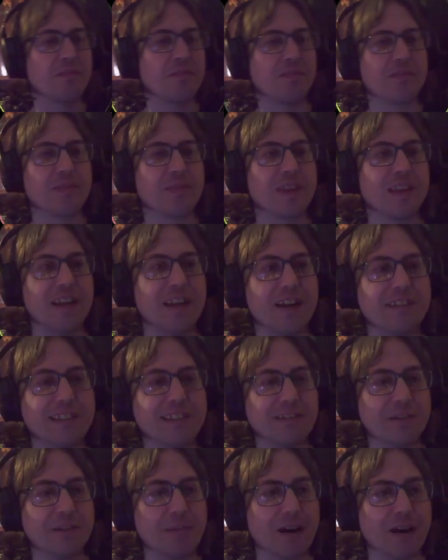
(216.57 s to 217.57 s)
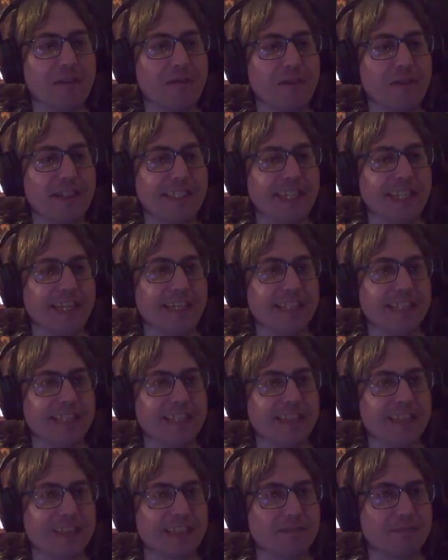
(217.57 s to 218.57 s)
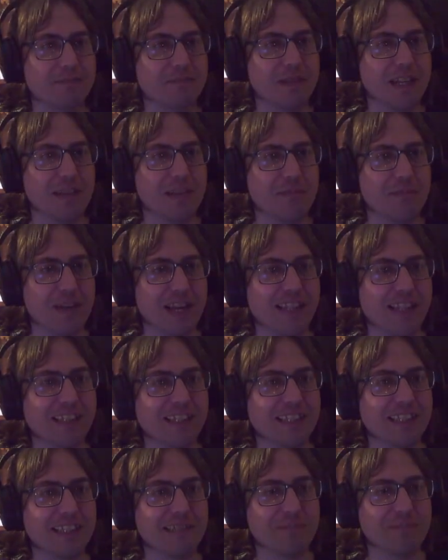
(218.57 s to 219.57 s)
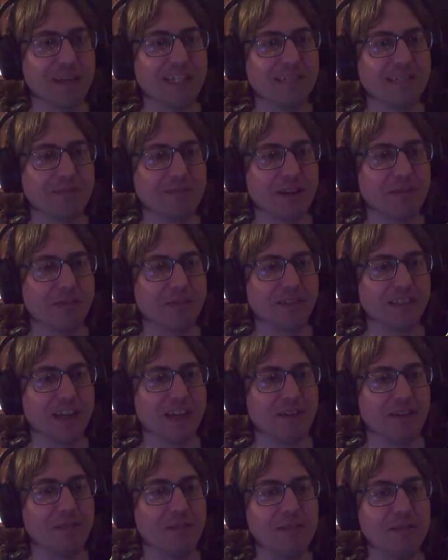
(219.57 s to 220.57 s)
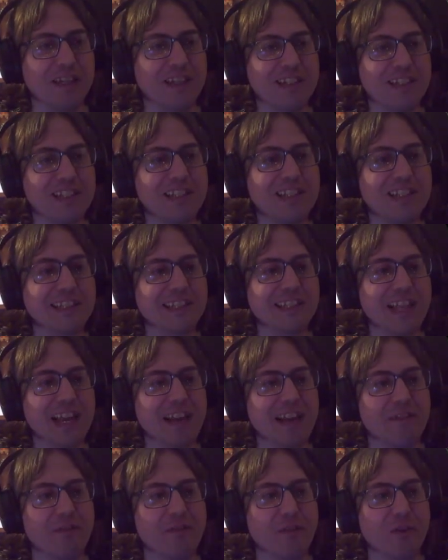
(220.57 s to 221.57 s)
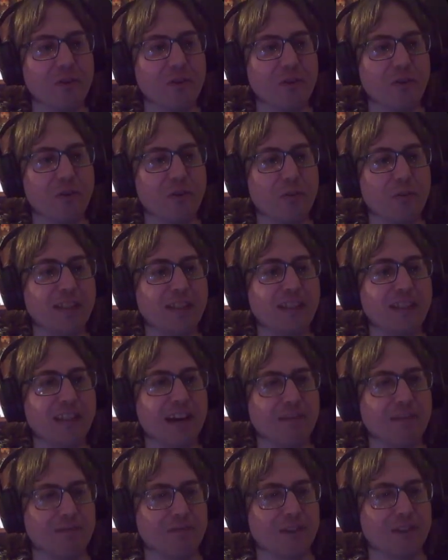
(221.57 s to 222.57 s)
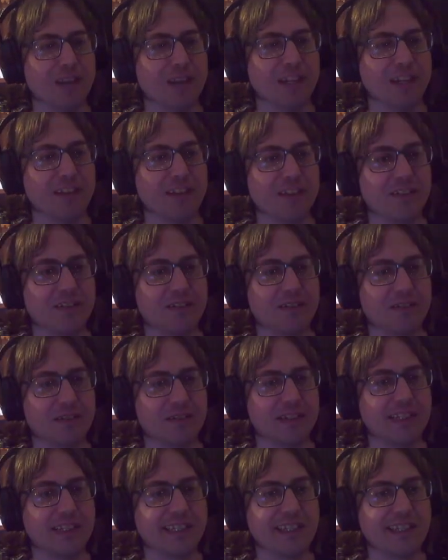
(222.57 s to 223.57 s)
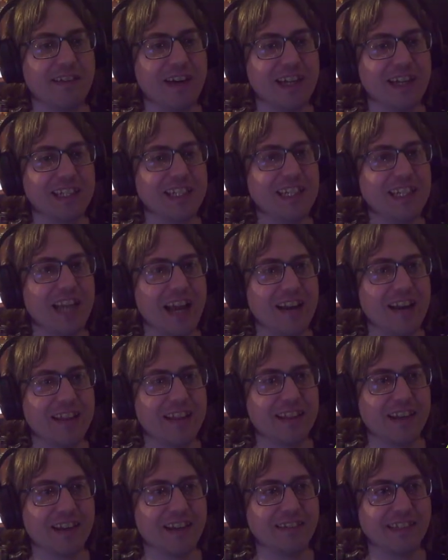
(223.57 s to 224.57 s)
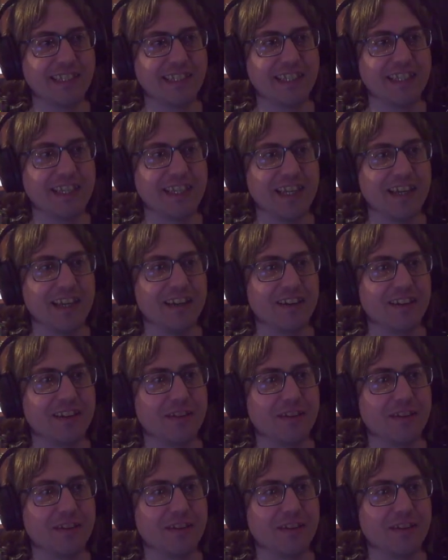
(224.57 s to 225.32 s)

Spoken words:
You know, it's all about physics and manipulating the space where you want to go. I mean, I should just let it fall all the way down, right? Is there actually anything else in here?